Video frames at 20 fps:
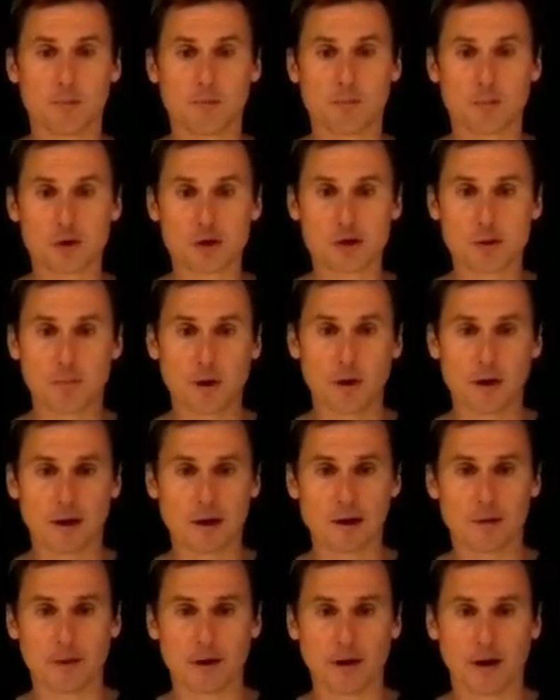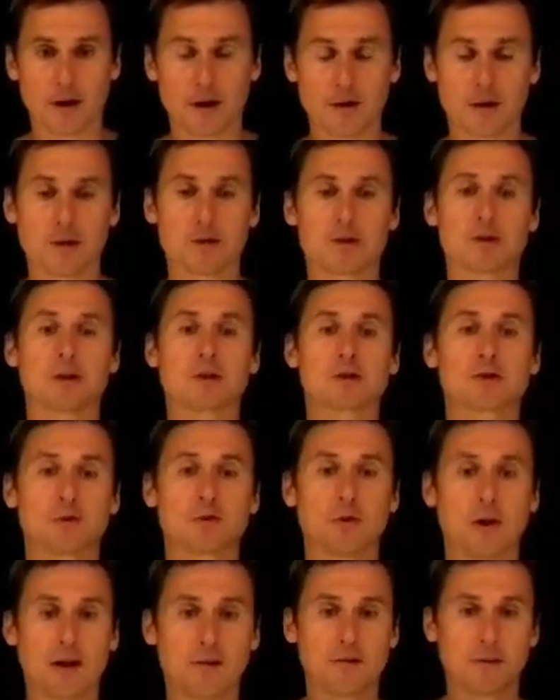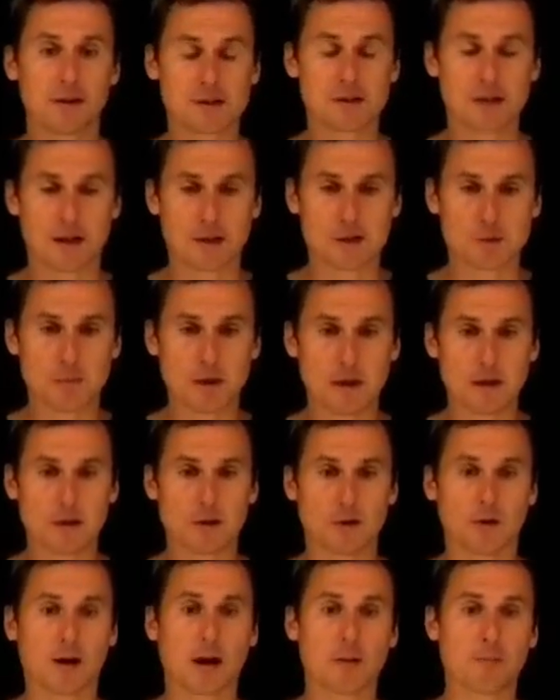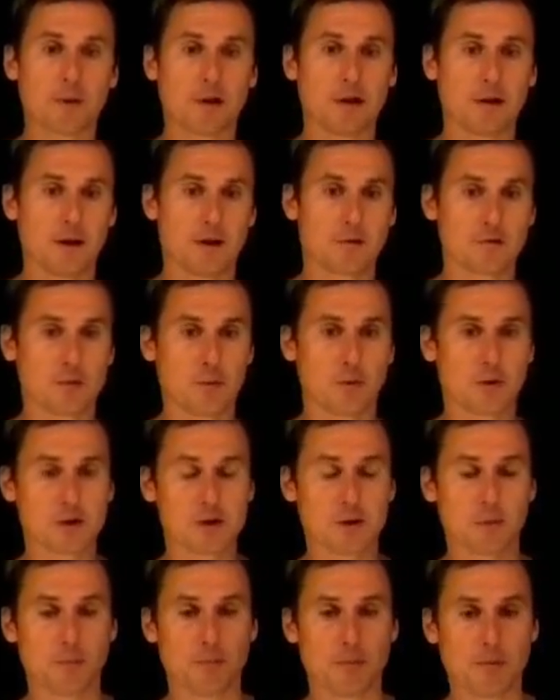push the brake a little bit harder just to have the desired speed. You're going uphill, you have to push the